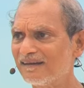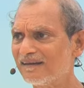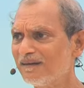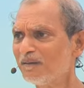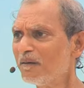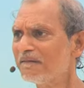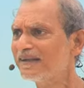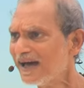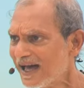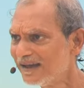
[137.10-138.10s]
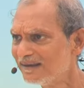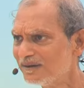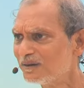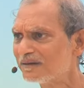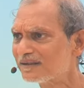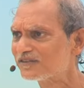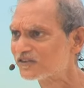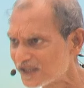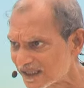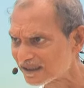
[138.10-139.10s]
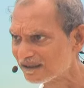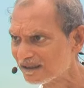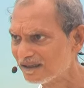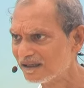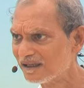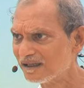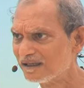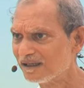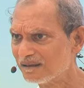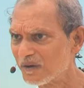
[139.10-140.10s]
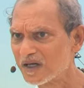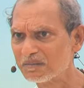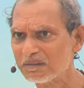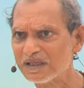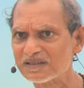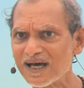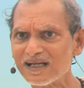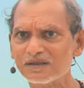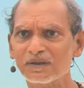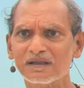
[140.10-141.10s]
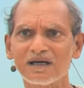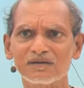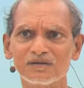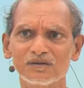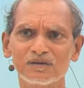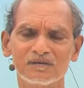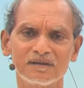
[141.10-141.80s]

You don't die. You're not sick. The body may be challenged, but not you.